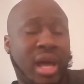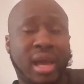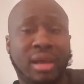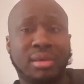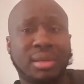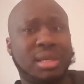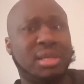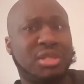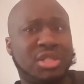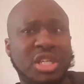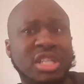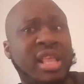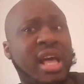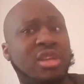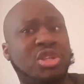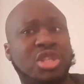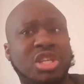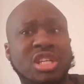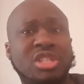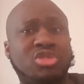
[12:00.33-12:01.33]
Like she
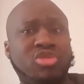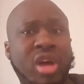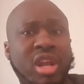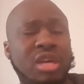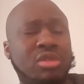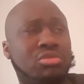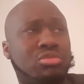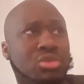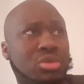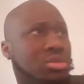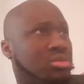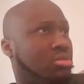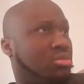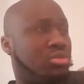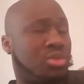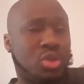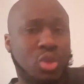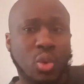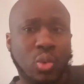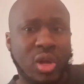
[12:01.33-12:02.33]
that she's trying to
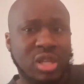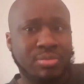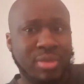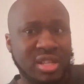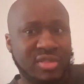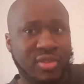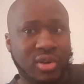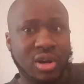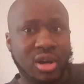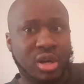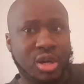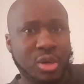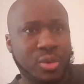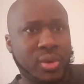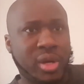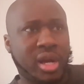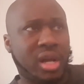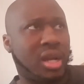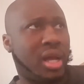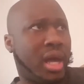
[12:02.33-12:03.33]
do what's best for her
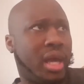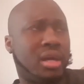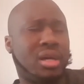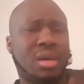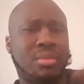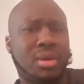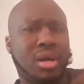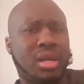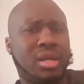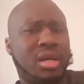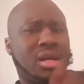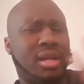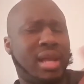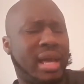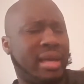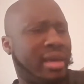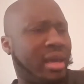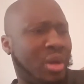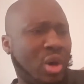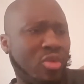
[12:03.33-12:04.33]
career. Like, come on now,
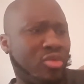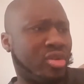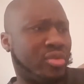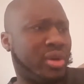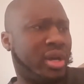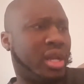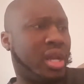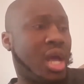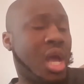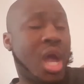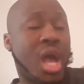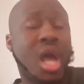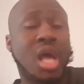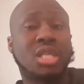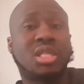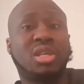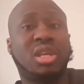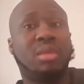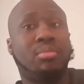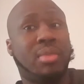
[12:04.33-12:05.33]
like get over it.
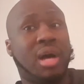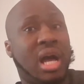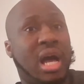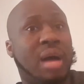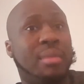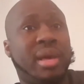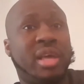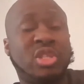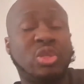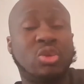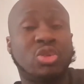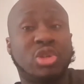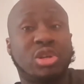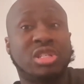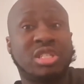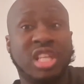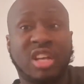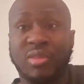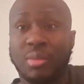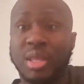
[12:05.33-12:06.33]
So the mom excused
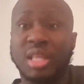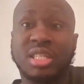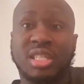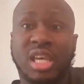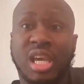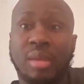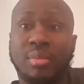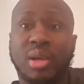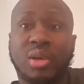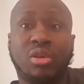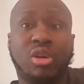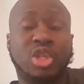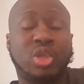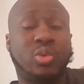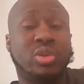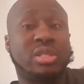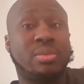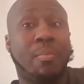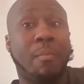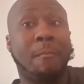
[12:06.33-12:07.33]
herself from the table because she
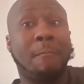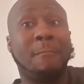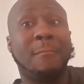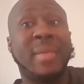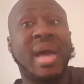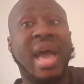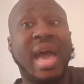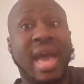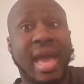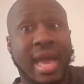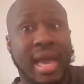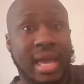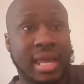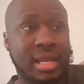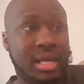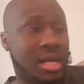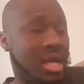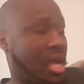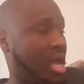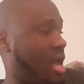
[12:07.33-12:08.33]
was
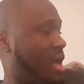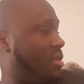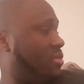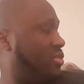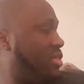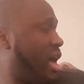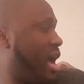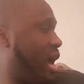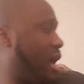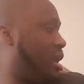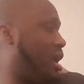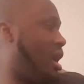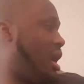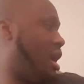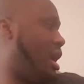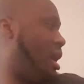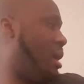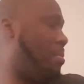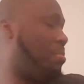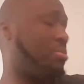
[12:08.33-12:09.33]
mad that
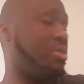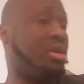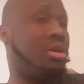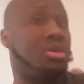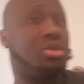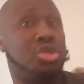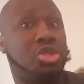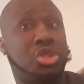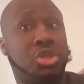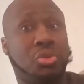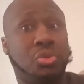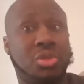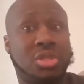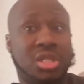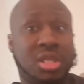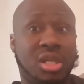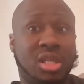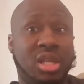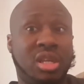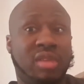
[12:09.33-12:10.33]
um
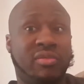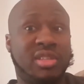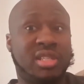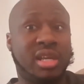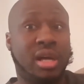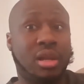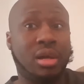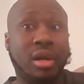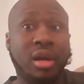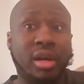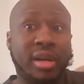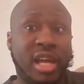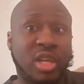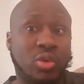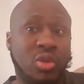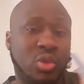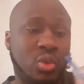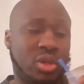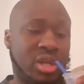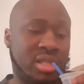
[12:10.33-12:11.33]
Juicy didn't even tell her that
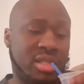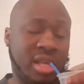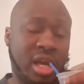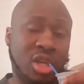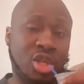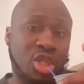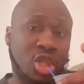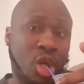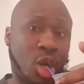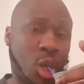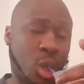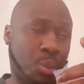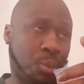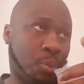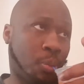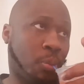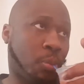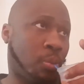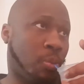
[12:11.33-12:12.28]
she was doing a sex show.